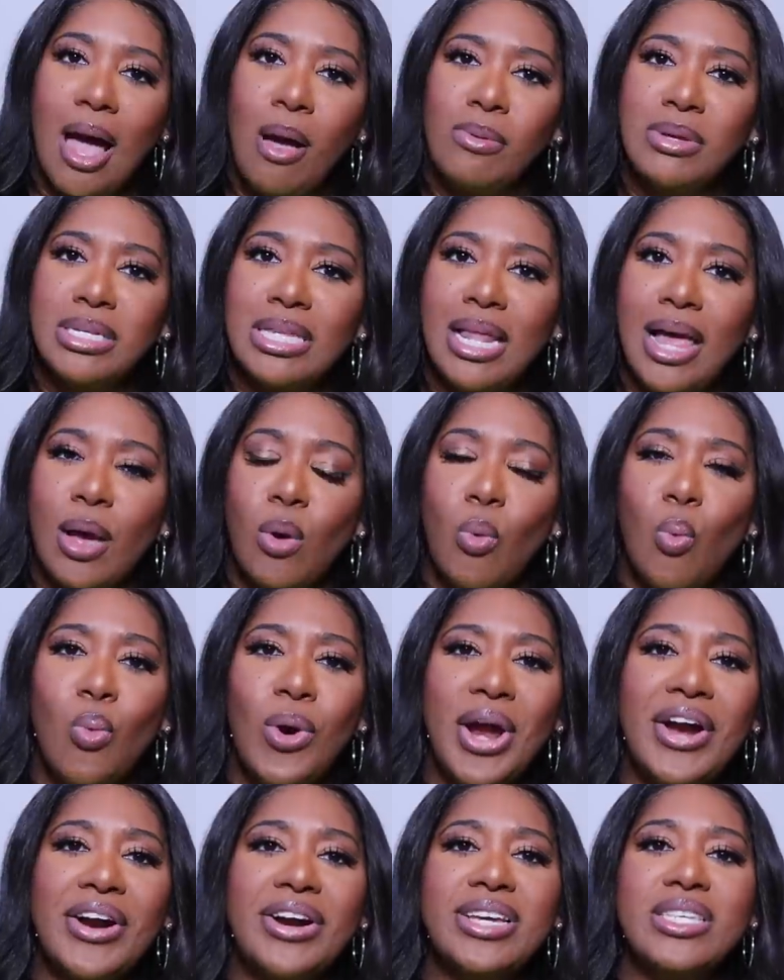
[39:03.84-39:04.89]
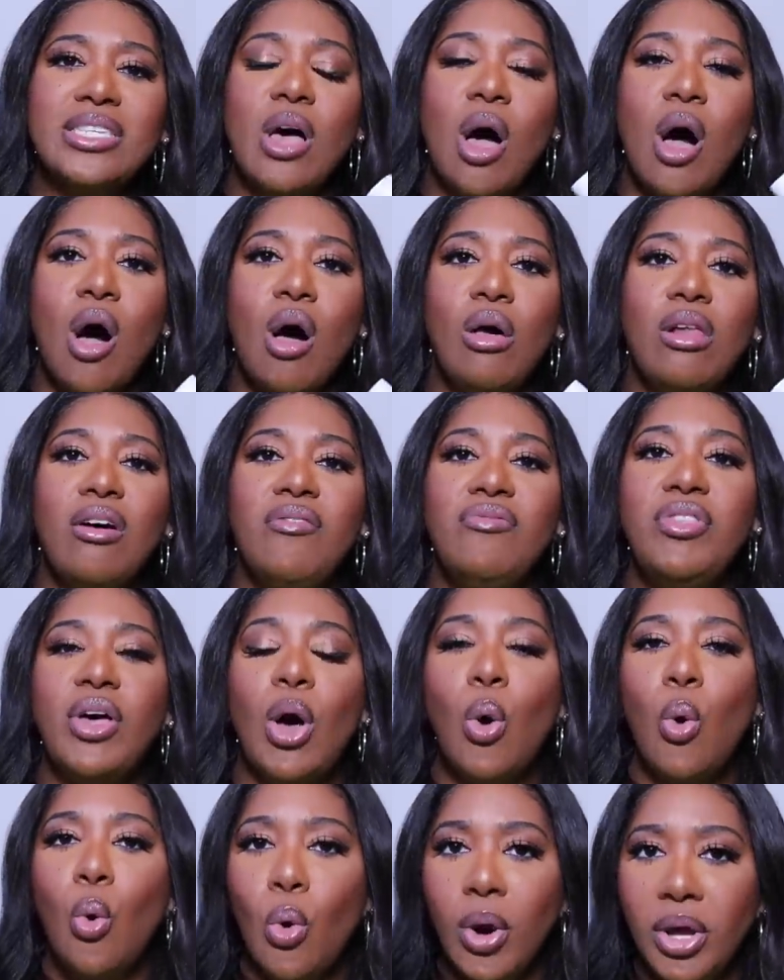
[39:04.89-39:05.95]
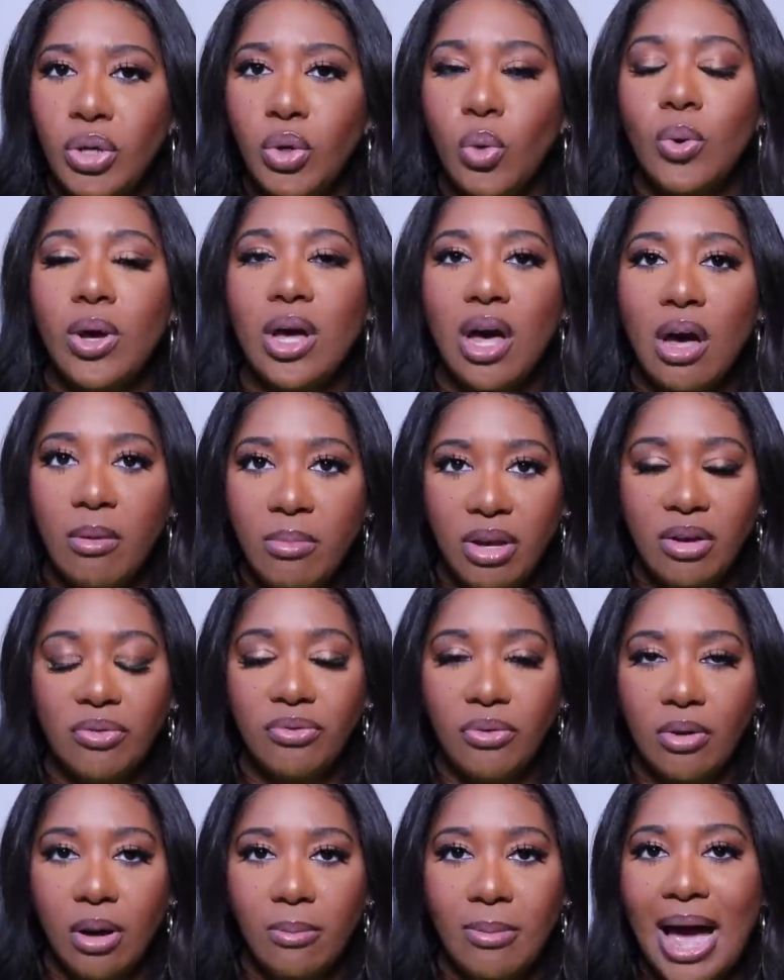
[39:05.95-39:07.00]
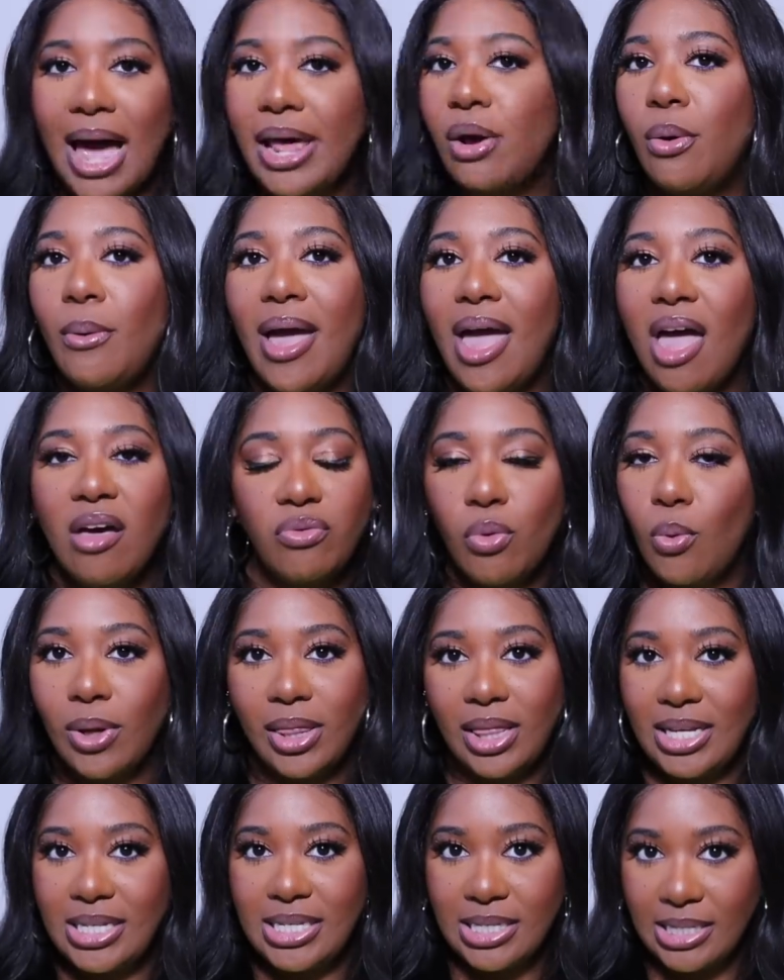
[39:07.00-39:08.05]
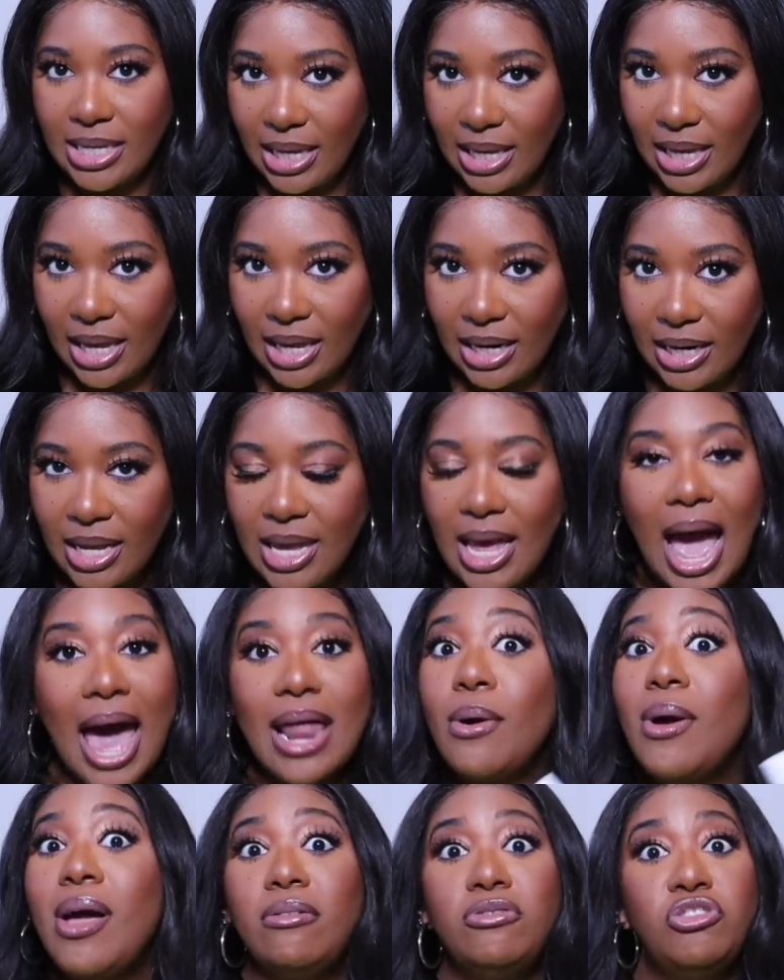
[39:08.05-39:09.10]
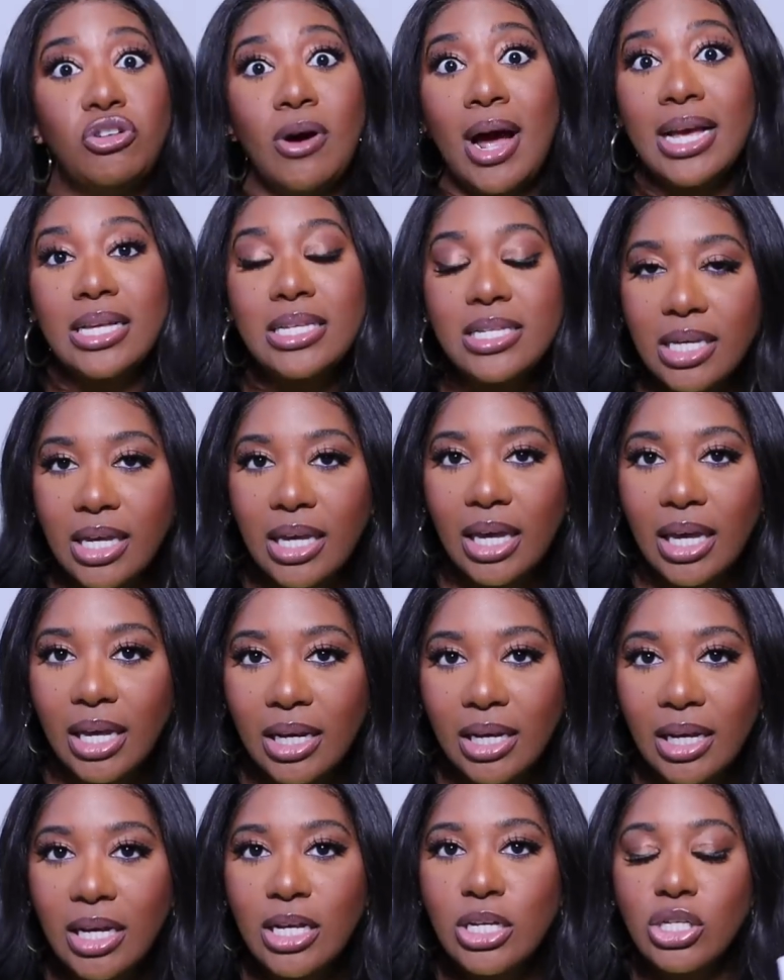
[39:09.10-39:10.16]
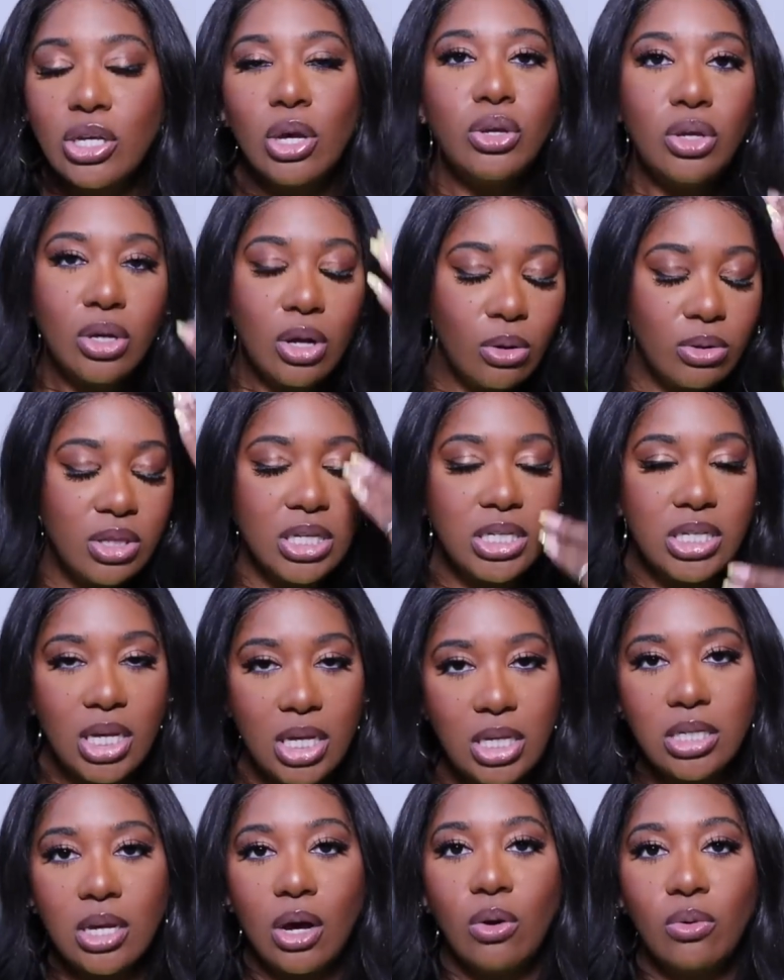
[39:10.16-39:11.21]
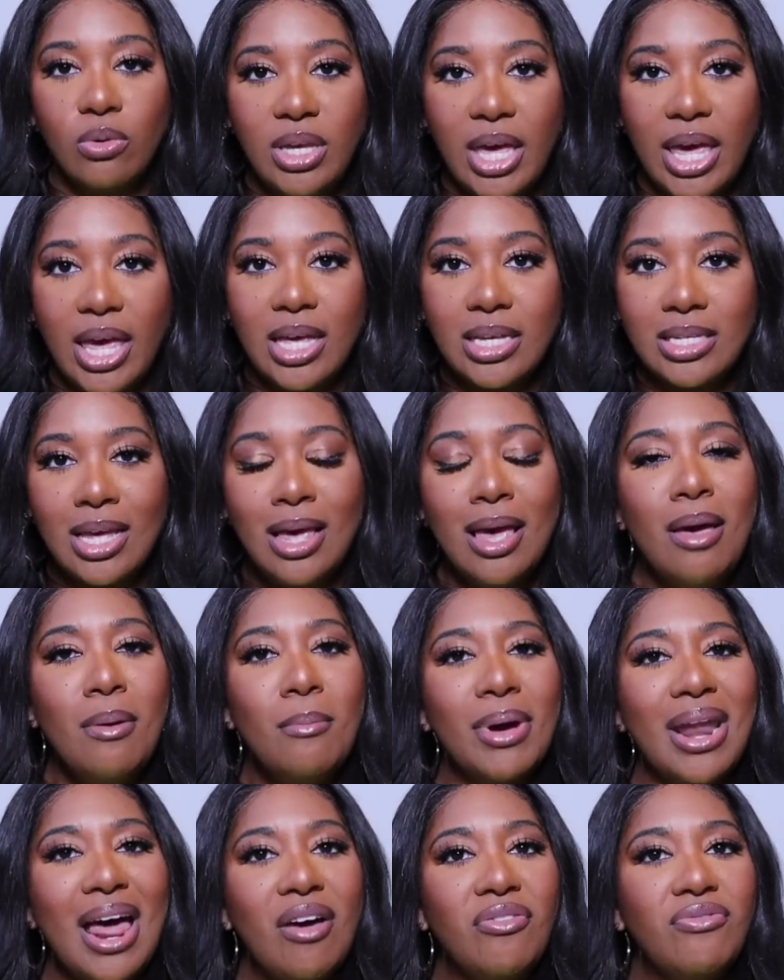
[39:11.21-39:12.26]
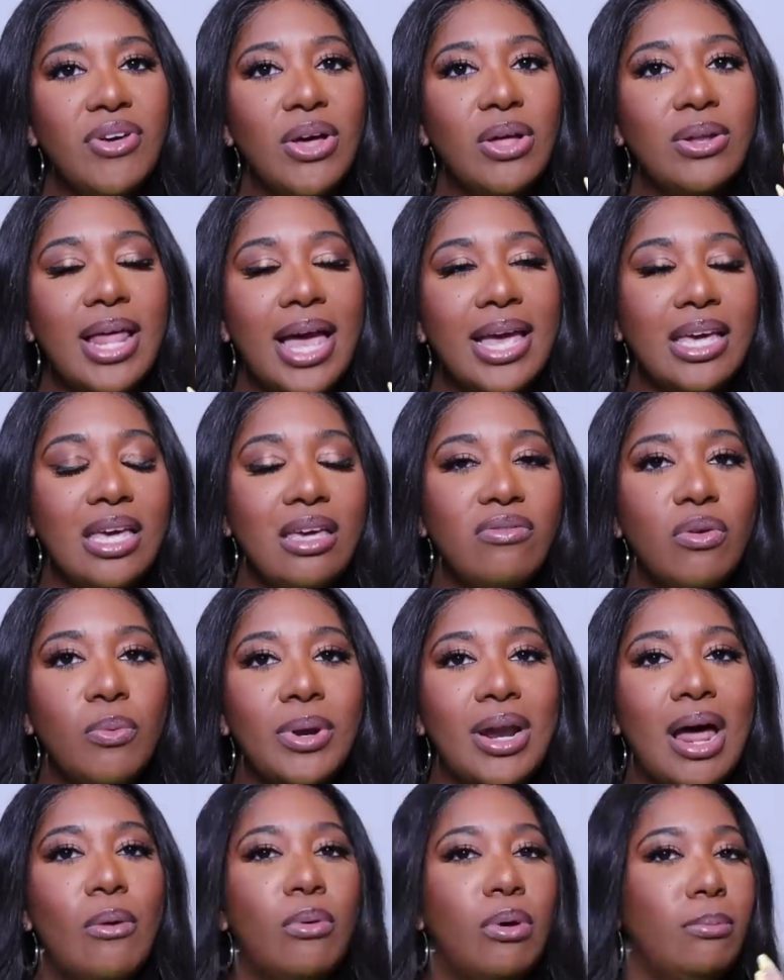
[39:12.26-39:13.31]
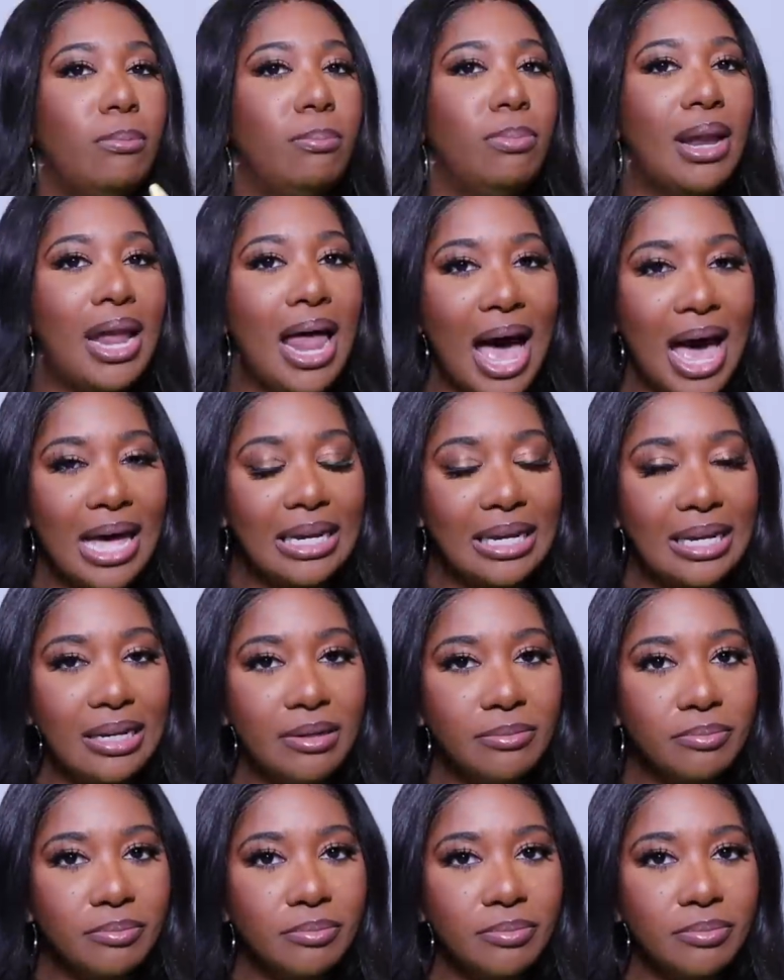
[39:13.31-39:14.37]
I was like, where is all of the oil coming from? I don't have oily skin. I don't have dry skin. So, you know, the T zone, yes. But I felt like even when I would blot it,